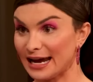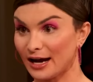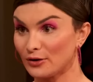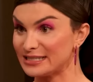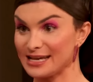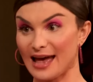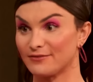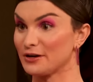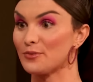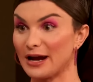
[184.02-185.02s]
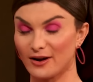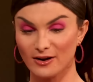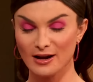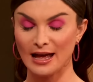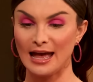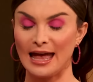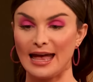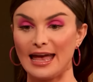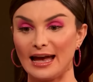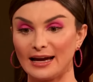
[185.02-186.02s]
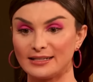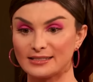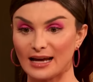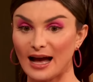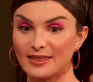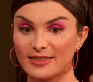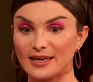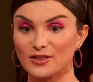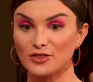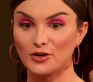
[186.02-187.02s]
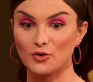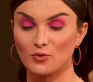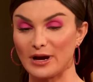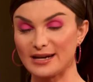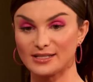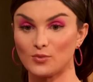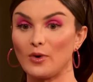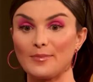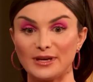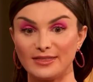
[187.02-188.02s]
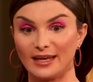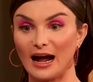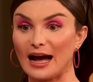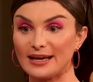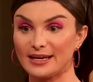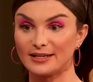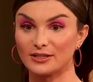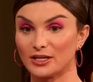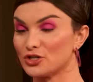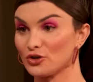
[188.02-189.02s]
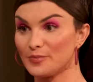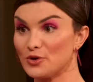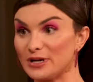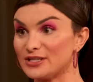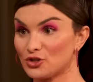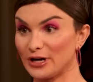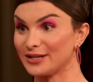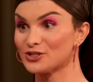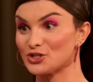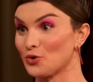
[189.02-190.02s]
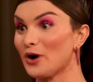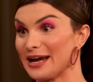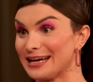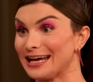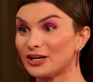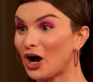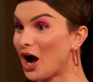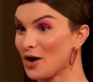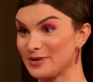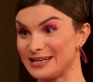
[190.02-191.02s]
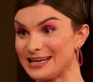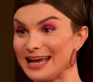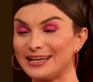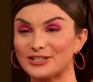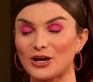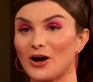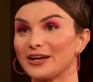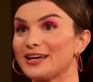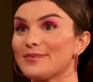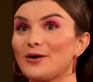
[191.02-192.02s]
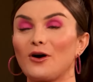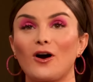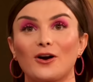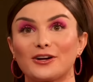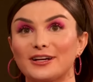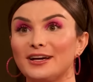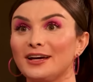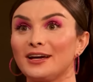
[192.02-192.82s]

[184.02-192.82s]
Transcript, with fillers: now. It's everywhere. And I think the greatest weapon that I can contribute is trans joy and comedy and talking about hard,